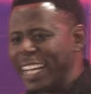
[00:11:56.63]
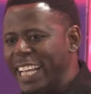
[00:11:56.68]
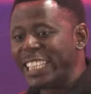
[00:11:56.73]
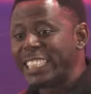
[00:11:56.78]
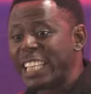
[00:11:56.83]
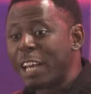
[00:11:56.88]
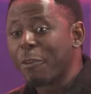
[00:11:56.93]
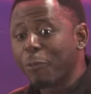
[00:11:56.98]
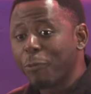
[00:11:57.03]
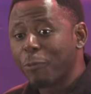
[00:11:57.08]

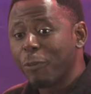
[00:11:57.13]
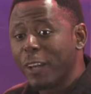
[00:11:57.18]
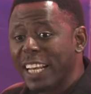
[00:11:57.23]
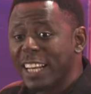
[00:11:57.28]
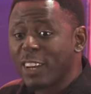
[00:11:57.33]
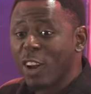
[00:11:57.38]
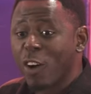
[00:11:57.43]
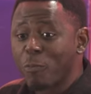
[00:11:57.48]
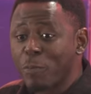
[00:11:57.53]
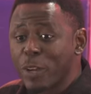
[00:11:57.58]
It's a
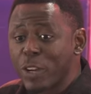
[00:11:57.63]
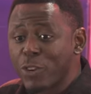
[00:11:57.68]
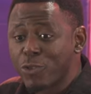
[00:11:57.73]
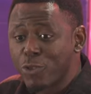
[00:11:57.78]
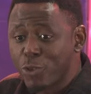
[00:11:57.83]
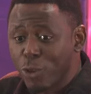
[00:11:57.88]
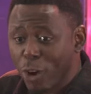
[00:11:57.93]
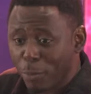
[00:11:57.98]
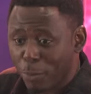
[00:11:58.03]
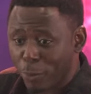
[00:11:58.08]
feeling of being
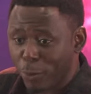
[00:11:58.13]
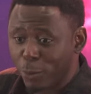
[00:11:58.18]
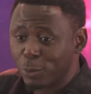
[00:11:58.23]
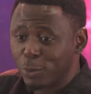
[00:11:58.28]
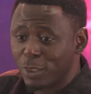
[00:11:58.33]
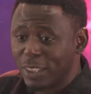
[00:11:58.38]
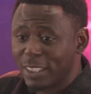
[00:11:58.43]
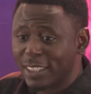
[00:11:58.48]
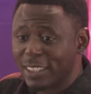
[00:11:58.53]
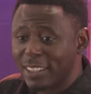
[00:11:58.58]

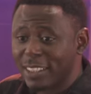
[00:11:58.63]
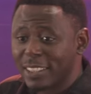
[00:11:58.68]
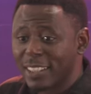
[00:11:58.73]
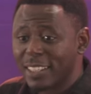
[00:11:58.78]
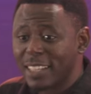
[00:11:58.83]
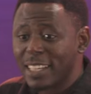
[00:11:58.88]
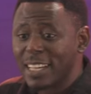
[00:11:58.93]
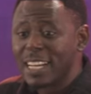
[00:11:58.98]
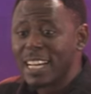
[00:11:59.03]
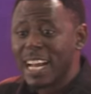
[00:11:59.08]
troubled
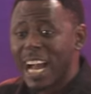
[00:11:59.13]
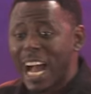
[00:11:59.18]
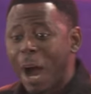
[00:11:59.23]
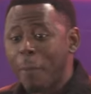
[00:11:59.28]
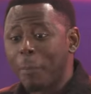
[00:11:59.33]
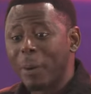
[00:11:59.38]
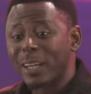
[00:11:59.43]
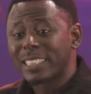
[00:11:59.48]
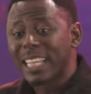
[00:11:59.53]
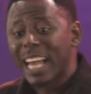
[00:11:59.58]

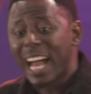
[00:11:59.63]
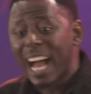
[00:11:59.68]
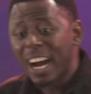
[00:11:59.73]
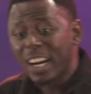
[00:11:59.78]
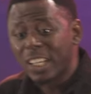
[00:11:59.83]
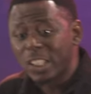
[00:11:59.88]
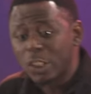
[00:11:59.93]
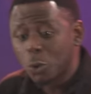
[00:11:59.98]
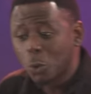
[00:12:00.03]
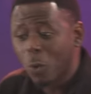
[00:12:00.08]
about
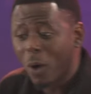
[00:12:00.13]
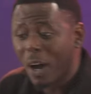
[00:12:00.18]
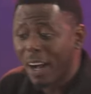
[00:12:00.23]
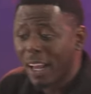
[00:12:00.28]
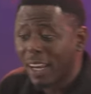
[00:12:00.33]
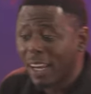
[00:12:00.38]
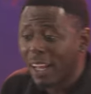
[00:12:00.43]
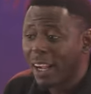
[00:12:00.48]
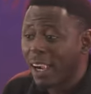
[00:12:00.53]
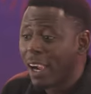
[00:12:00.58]

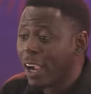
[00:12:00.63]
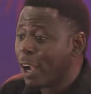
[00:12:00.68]
actual